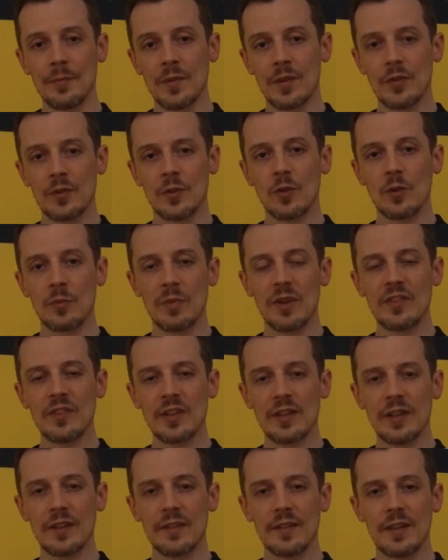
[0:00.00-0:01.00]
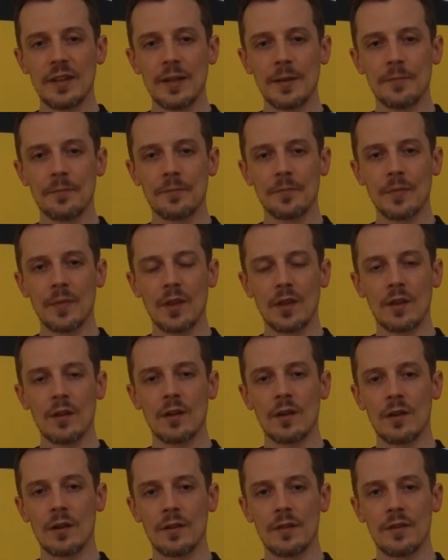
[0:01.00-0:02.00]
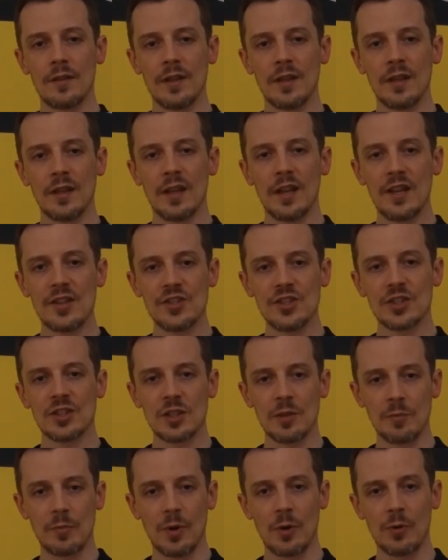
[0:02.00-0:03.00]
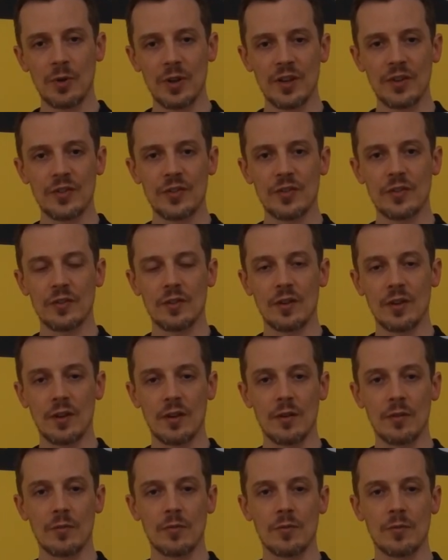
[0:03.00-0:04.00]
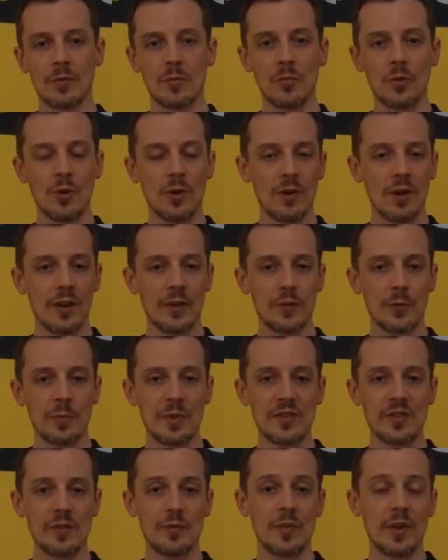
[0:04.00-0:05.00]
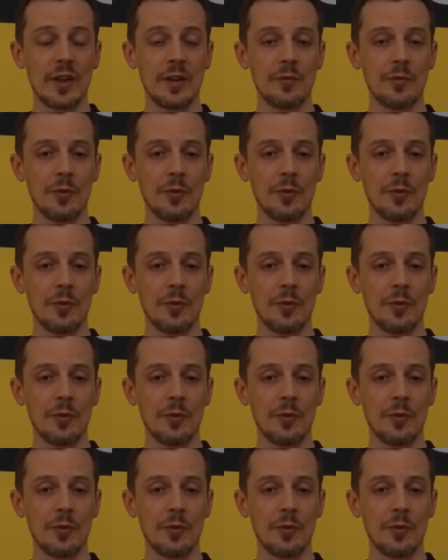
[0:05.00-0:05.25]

So basically, the engine components were more or less specified